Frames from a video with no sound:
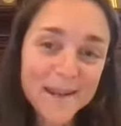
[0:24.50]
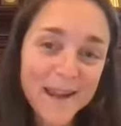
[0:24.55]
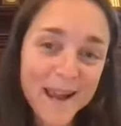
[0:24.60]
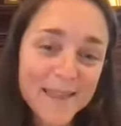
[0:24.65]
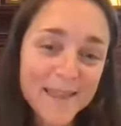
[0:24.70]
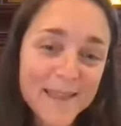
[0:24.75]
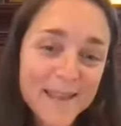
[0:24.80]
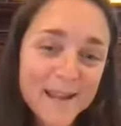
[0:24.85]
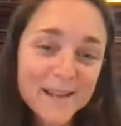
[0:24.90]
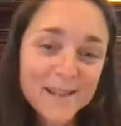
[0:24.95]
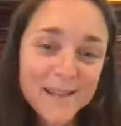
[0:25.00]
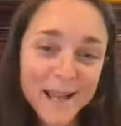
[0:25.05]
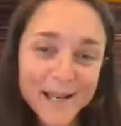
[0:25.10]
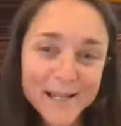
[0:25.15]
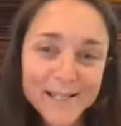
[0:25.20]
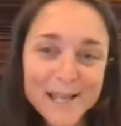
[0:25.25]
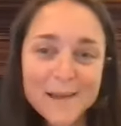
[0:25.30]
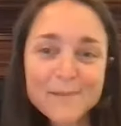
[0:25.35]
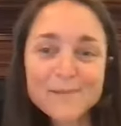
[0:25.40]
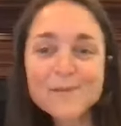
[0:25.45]
I think a lot of
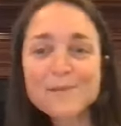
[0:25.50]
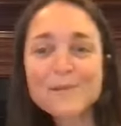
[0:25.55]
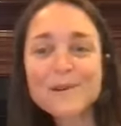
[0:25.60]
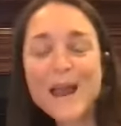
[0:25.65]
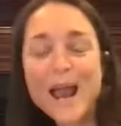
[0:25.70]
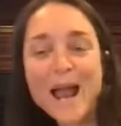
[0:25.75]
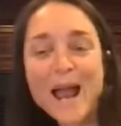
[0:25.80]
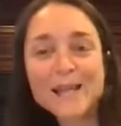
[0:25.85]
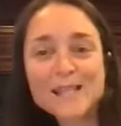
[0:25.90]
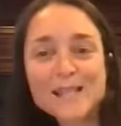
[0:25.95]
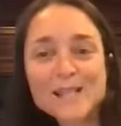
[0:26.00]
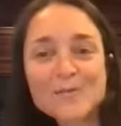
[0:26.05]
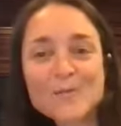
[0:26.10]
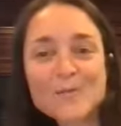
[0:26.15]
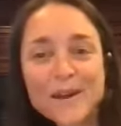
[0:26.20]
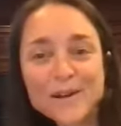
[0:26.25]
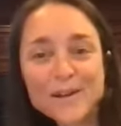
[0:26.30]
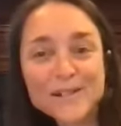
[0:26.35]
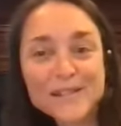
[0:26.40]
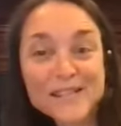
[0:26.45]
times when we're asked,
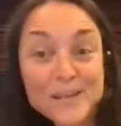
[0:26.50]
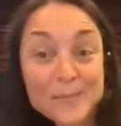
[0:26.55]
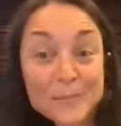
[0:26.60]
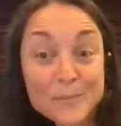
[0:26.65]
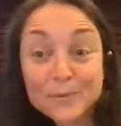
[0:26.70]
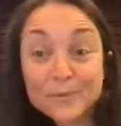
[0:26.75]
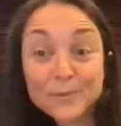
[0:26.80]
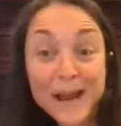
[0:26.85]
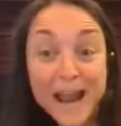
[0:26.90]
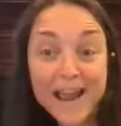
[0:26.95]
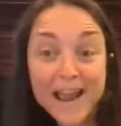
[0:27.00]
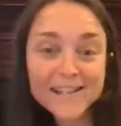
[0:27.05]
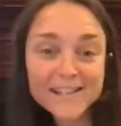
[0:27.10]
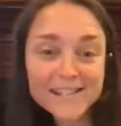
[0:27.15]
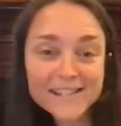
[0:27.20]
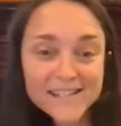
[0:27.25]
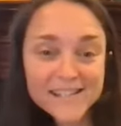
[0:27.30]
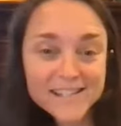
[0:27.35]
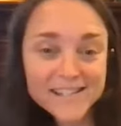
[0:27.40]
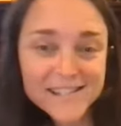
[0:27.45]
where is the
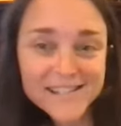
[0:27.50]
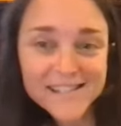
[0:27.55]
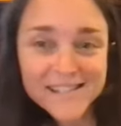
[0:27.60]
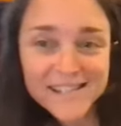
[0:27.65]
practice?